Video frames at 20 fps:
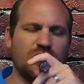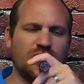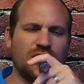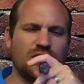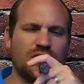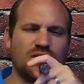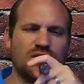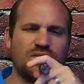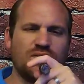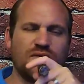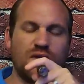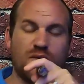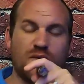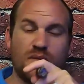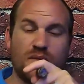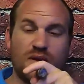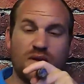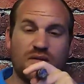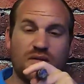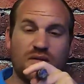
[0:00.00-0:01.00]
I think it's
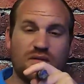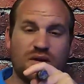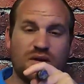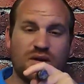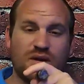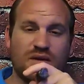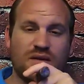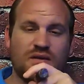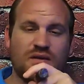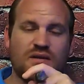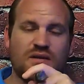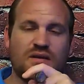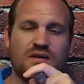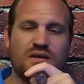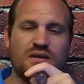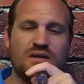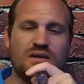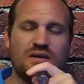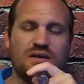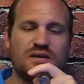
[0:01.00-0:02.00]
fermented correctly.
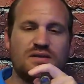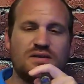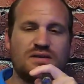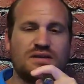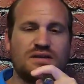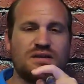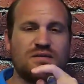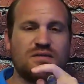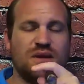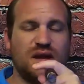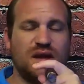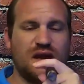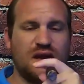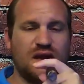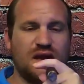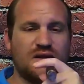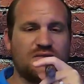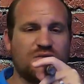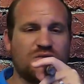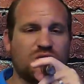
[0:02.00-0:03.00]
It just needs to be
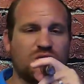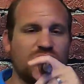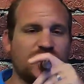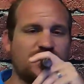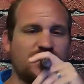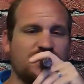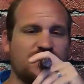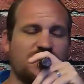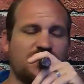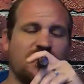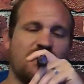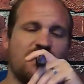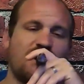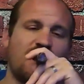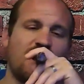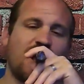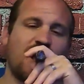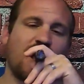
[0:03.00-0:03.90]
aged more in cedar.